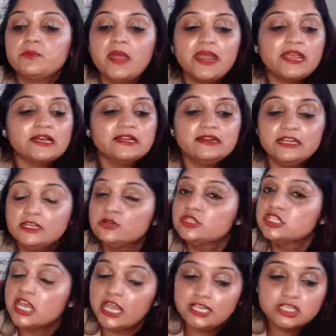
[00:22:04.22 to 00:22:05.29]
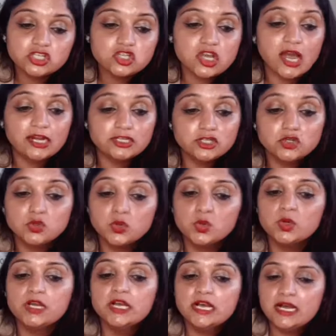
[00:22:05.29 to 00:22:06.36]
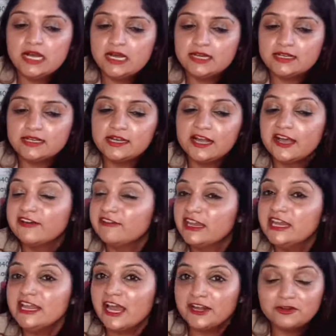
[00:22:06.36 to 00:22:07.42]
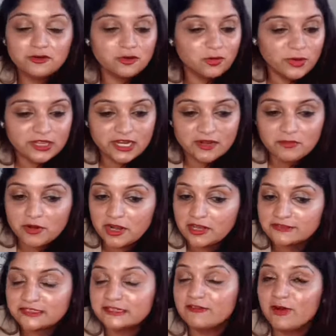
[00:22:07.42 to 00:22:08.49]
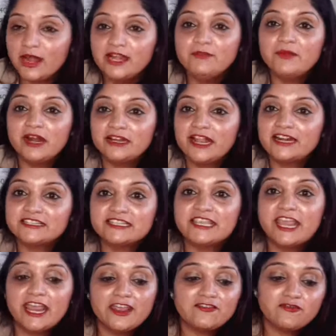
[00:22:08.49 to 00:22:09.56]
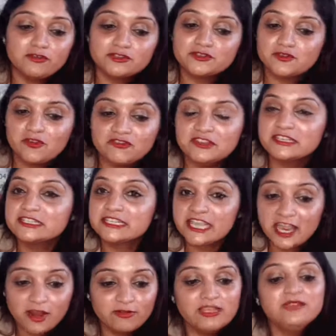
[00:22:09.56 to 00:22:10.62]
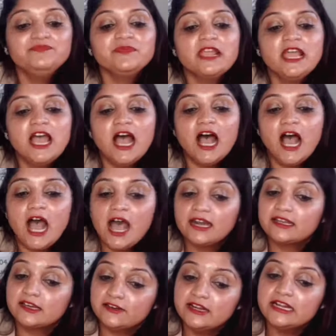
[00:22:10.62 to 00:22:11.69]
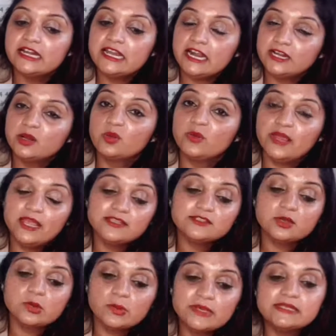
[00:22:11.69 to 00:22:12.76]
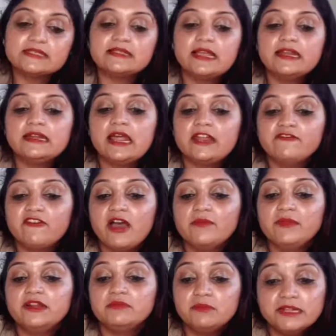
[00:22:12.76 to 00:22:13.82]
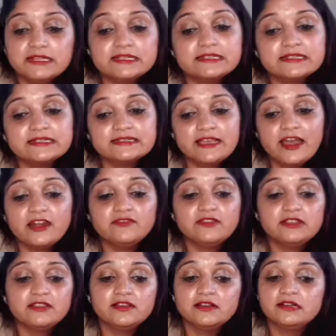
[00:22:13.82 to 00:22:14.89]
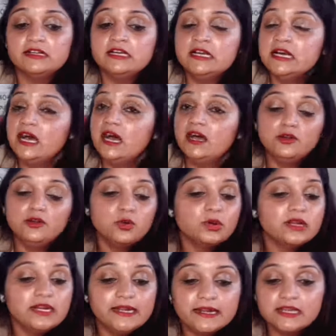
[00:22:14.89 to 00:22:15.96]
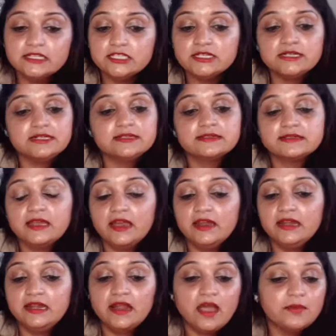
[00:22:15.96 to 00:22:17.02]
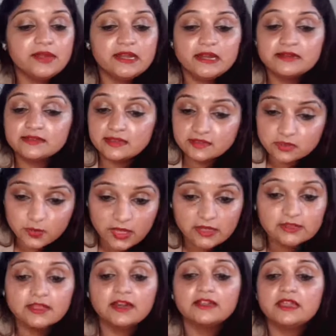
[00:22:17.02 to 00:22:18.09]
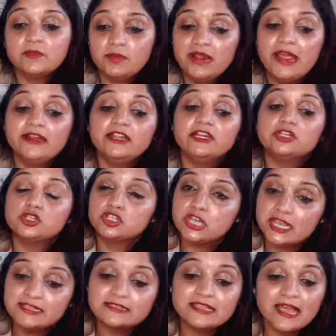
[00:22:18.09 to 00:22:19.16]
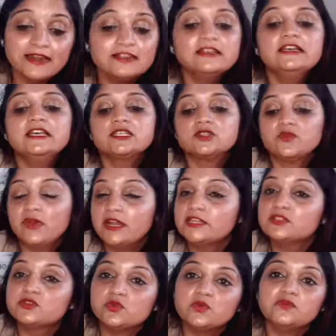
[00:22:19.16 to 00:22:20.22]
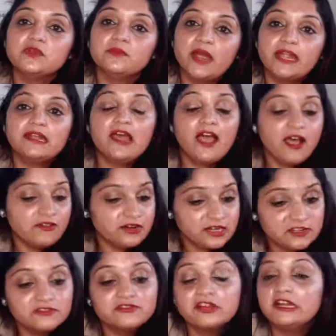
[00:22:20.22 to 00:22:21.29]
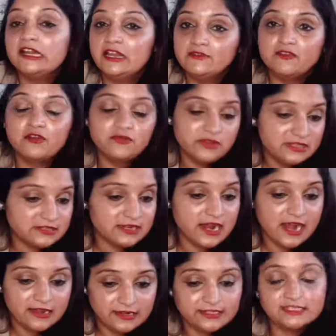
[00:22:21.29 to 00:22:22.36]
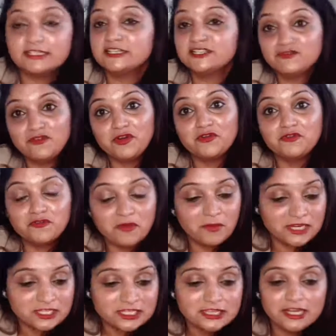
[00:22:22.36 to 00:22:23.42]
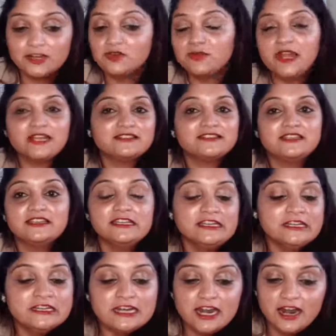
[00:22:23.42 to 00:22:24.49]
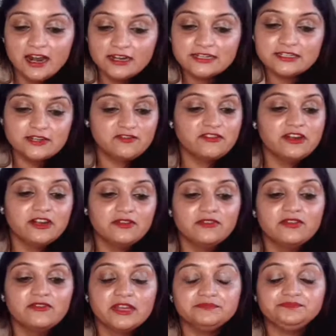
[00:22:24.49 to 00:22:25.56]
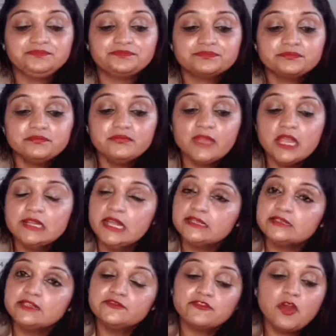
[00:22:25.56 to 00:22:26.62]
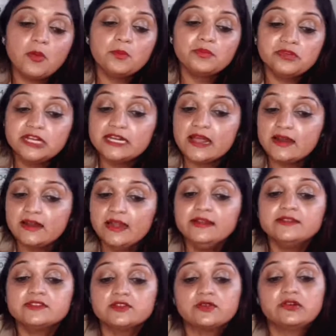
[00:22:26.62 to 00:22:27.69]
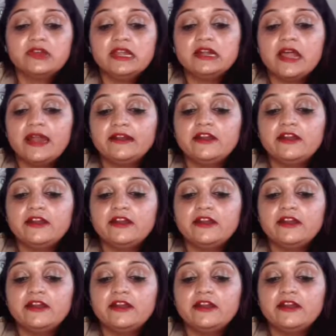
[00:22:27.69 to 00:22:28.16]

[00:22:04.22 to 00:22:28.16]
to make a new change to Kagari, I don't know whether I pronounce it right, but that K apostrophe is Gary, are currently underway. So Queensland Environment Minister said with the local indigenous inhabitants as well that they're planning to change that. So very soon we might have a different name for this brand. Just for your information that you might see it's different. Next is from Green Island. So Green